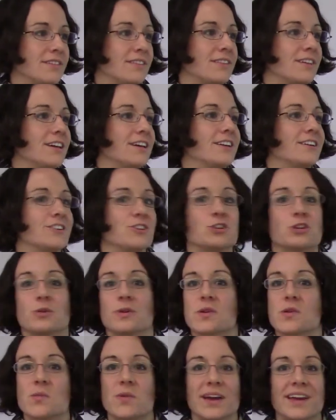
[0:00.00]
that you don't
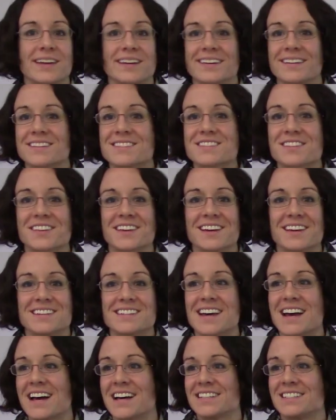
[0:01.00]
want to wait until the end
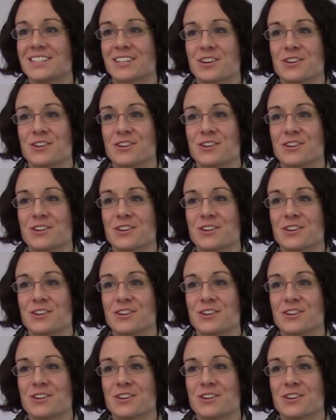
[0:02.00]
to ask,